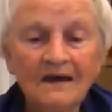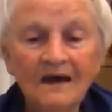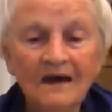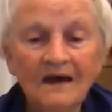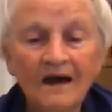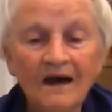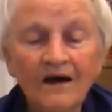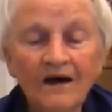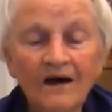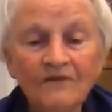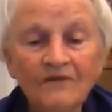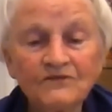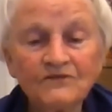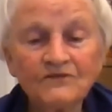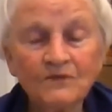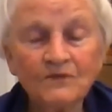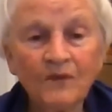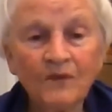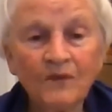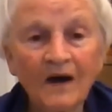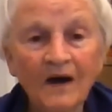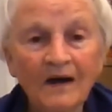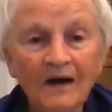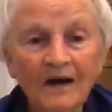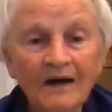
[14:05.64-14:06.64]
After a
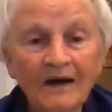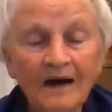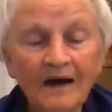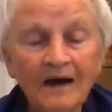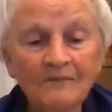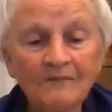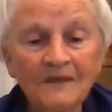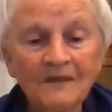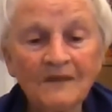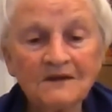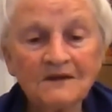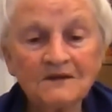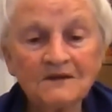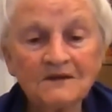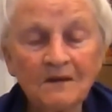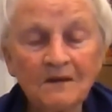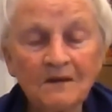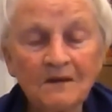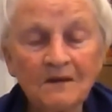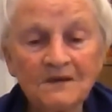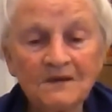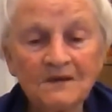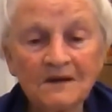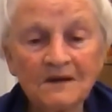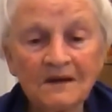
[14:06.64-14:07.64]
while, I met
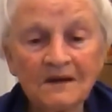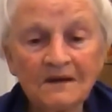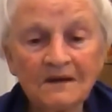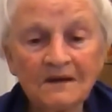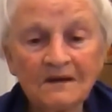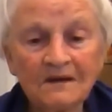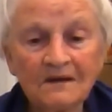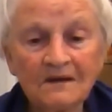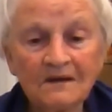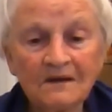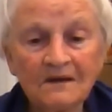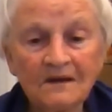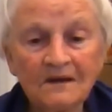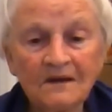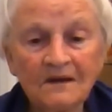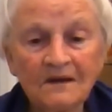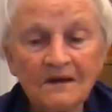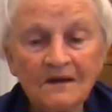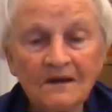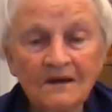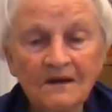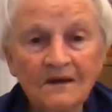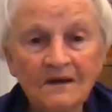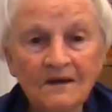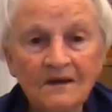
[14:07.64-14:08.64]
somebody
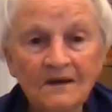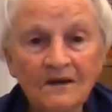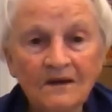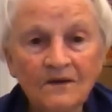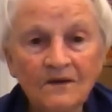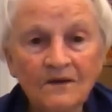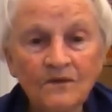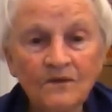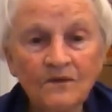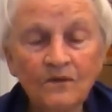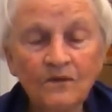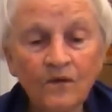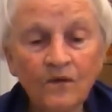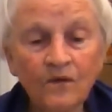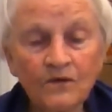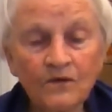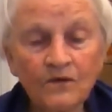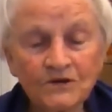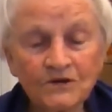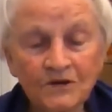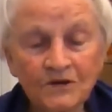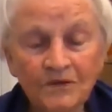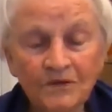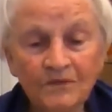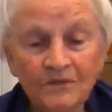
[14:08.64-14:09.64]
who
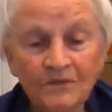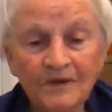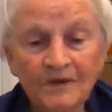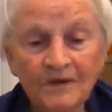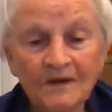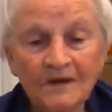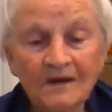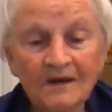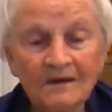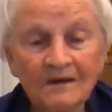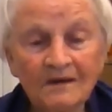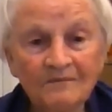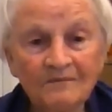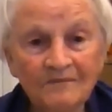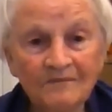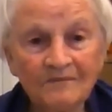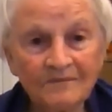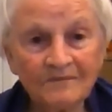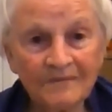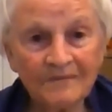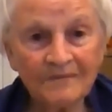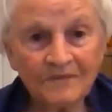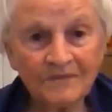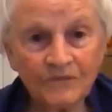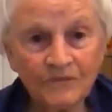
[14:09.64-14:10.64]
also
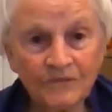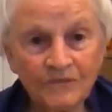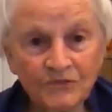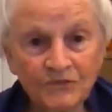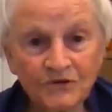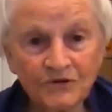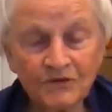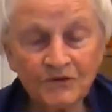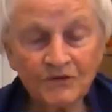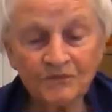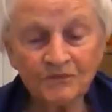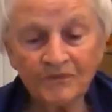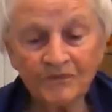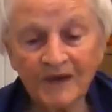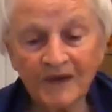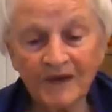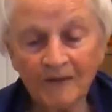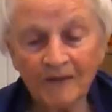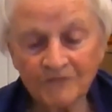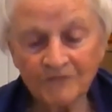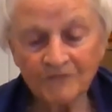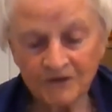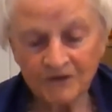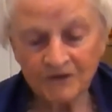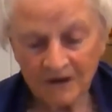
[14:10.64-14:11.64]
used to come
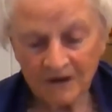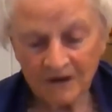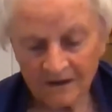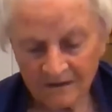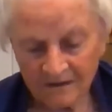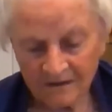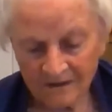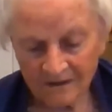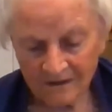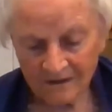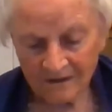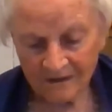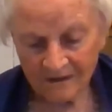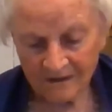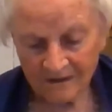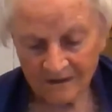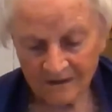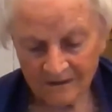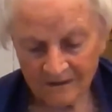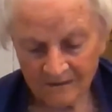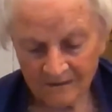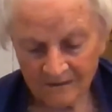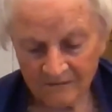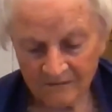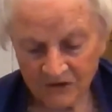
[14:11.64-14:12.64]
to the
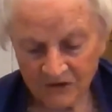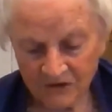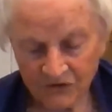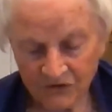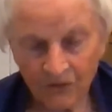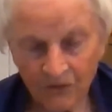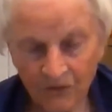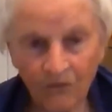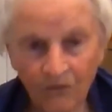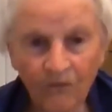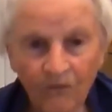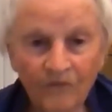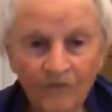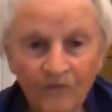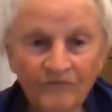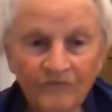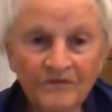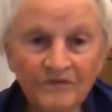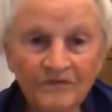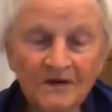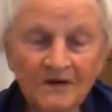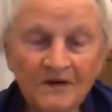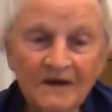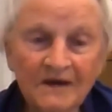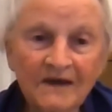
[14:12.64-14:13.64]
Mitchell Hall for
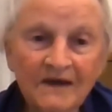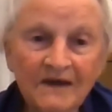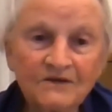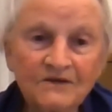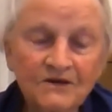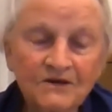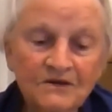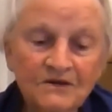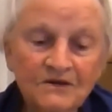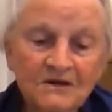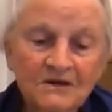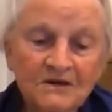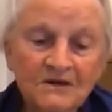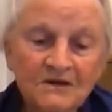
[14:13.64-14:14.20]
the lectures.